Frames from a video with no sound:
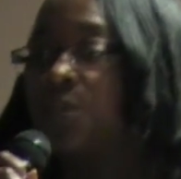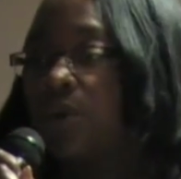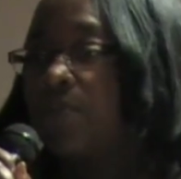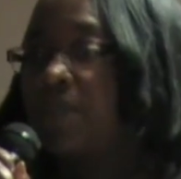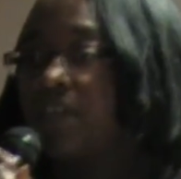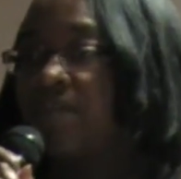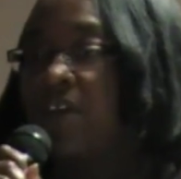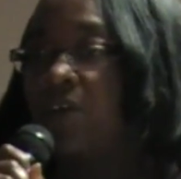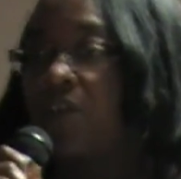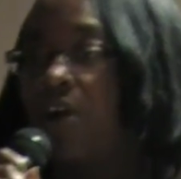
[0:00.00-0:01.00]
served in the
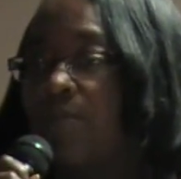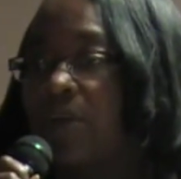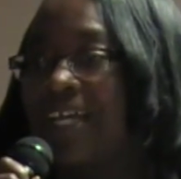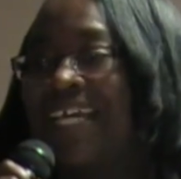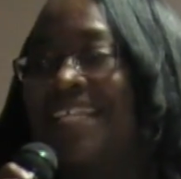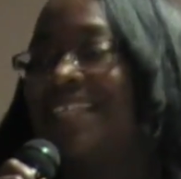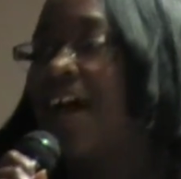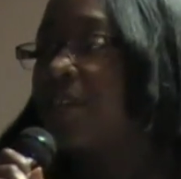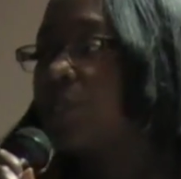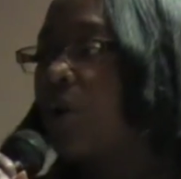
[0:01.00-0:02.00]
Confederate Army,
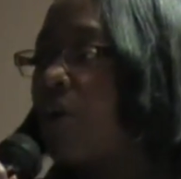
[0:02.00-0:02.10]
not as an